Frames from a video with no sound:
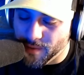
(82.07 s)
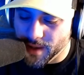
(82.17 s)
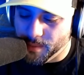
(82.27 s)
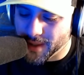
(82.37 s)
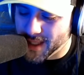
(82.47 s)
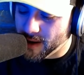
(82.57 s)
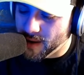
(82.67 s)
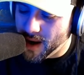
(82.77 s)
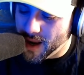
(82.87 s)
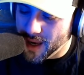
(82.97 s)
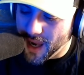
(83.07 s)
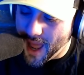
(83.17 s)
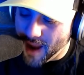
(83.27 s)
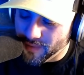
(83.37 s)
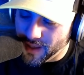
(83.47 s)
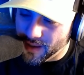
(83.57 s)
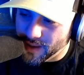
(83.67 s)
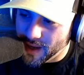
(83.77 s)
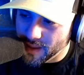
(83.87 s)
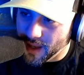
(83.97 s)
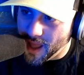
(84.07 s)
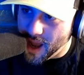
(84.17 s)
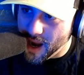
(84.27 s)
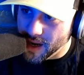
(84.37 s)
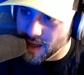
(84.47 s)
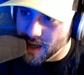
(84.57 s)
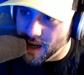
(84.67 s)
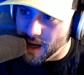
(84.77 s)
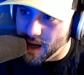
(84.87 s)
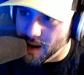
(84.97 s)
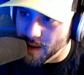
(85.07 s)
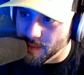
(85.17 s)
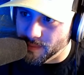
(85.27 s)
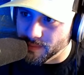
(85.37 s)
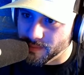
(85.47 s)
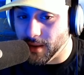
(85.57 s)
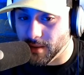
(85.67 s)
they really put their uh, livelihood on the line. Um,